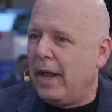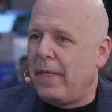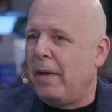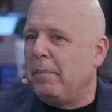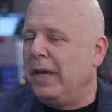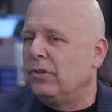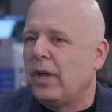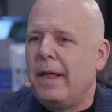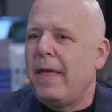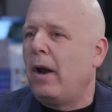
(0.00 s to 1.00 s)
And that means
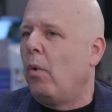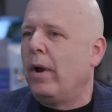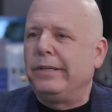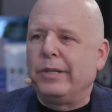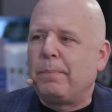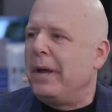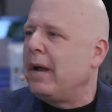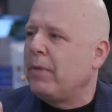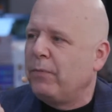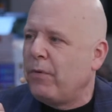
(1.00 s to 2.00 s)
they don't want to just pick
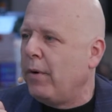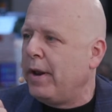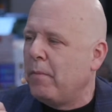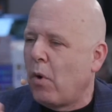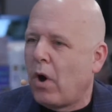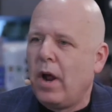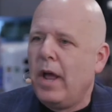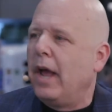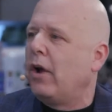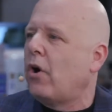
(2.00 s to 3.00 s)
up the phone anymore
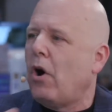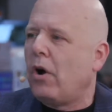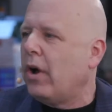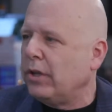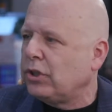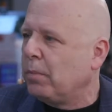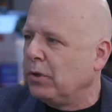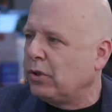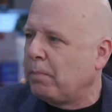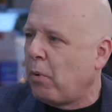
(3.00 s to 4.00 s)
and call customer
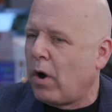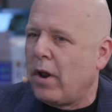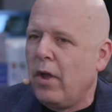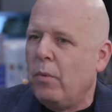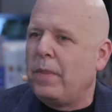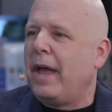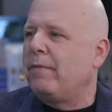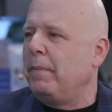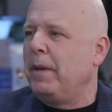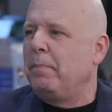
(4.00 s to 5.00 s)
support when they
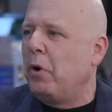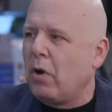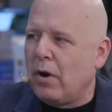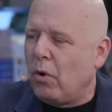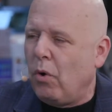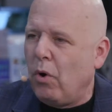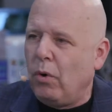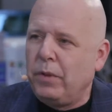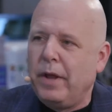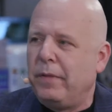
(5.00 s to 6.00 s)
have to be put on
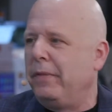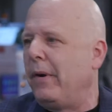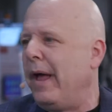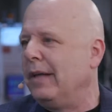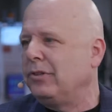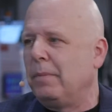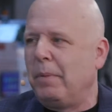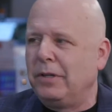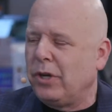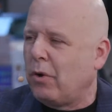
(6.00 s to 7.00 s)
hold. Then they're asked a
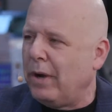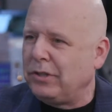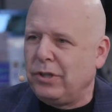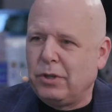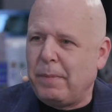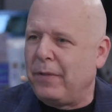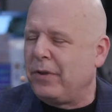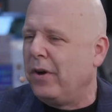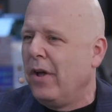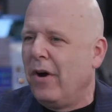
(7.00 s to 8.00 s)
bunch of questions about
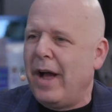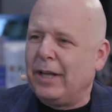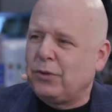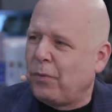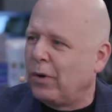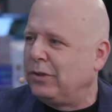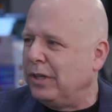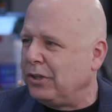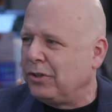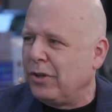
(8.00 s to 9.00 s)
their last 4
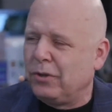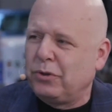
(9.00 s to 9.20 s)
digits of their